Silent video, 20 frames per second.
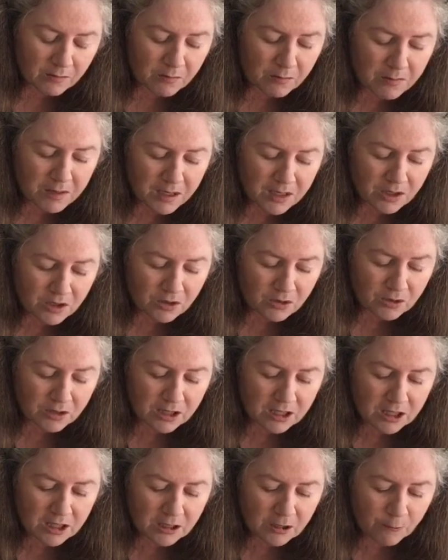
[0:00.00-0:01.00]
measure.
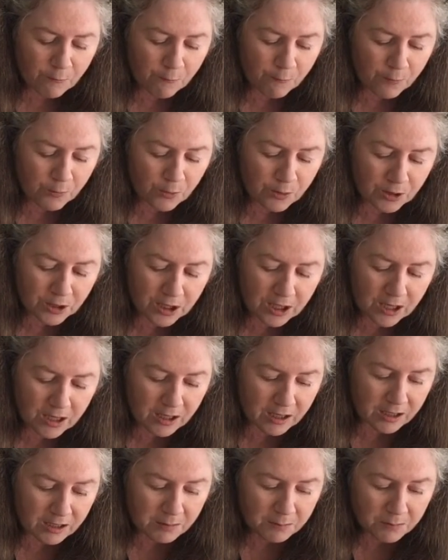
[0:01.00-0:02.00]
This is a 4
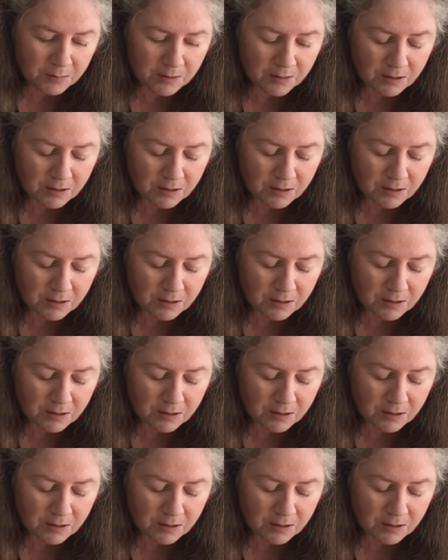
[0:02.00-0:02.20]
cup.